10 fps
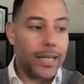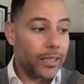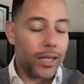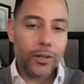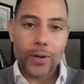
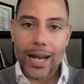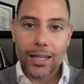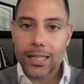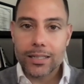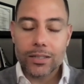and the other
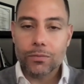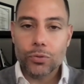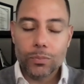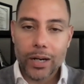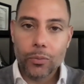adolescents
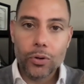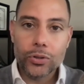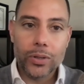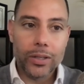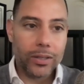of whom I
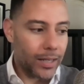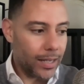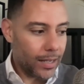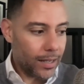worked with,